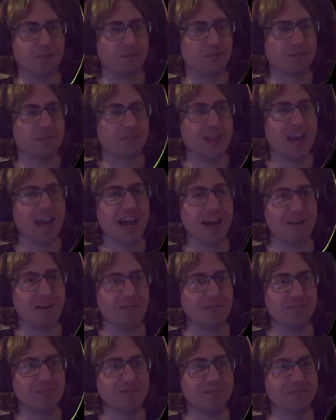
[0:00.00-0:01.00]

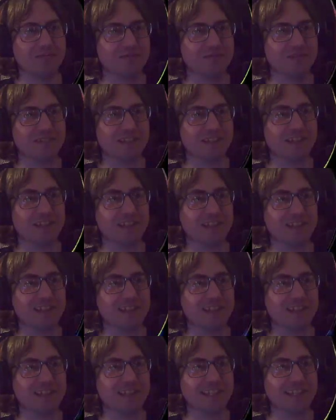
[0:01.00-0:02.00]
How?
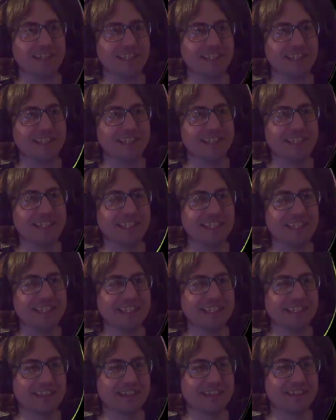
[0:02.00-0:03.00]
Like, this
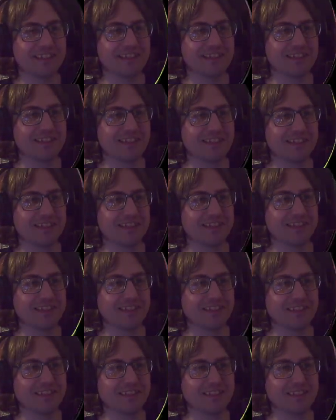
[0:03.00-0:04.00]
is...
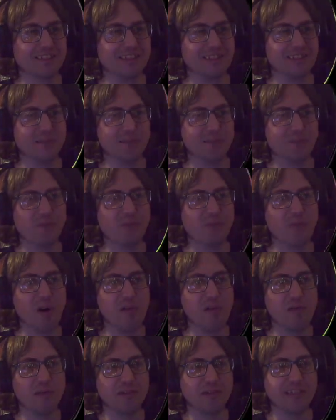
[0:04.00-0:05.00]
The
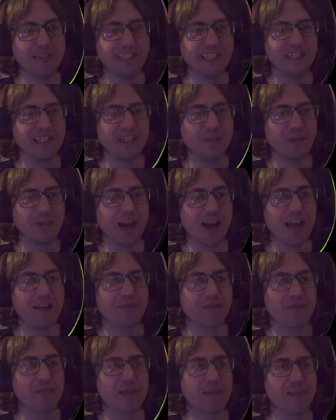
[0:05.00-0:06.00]
swaffer is in the way
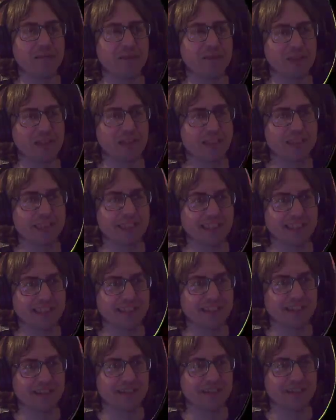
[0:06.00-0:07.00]
of the middle ones.
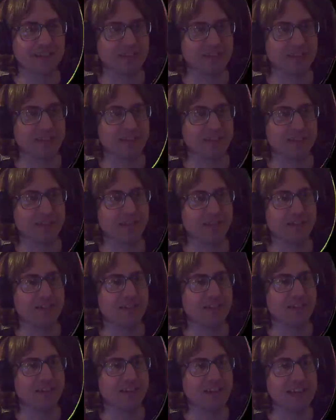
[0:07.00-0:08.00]

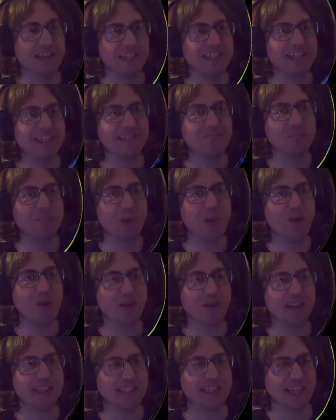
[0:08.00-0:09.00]
And it just
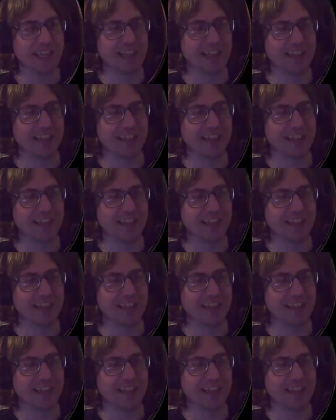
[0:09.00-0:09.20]
blocks it.